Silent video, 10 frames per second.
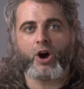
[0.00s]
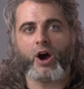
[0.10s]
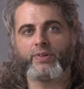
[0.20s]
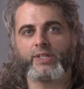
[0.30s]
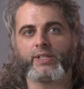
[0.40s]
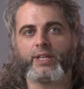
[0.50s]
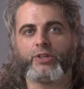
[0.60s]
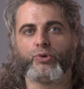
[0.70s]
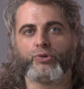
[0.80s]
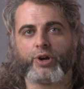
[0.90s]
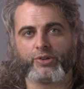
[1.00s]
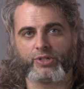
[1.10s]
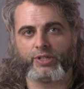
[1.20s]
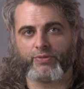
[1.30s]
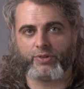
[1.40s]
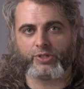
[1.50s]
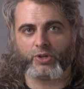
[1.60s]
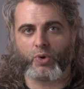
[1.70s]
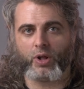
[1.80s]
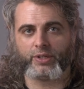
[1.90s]
Obviously, you'll notice a difference
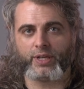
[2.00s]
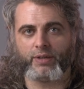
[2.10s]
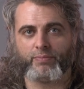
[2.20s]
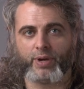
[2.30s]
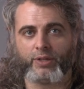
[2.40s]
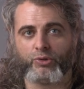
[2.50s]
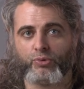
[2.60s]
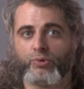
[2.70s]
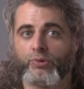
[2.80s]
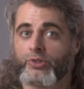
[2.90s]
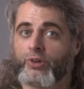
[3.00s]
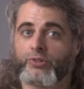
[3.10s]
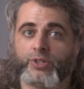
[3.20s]
in quality, but you'll also